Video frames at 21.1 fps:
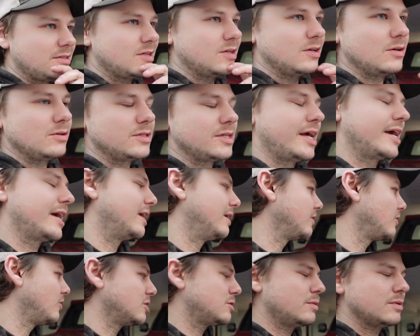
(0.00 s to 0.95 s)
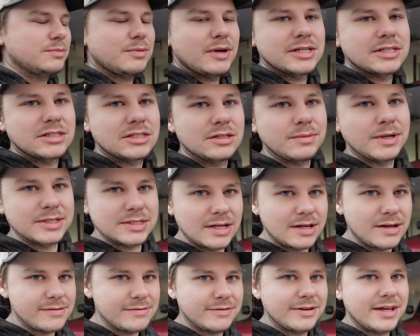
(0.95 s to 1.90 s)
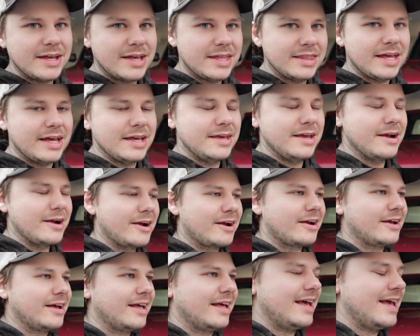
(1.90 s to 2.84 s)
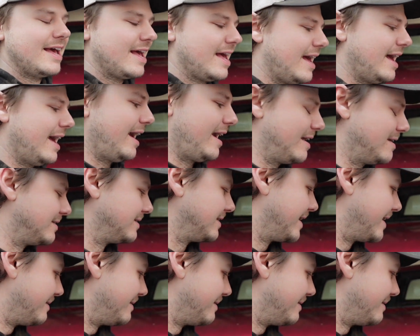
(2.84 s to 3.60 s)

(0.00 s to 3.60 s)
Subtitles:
so it was like a Christmas present to myself that year. And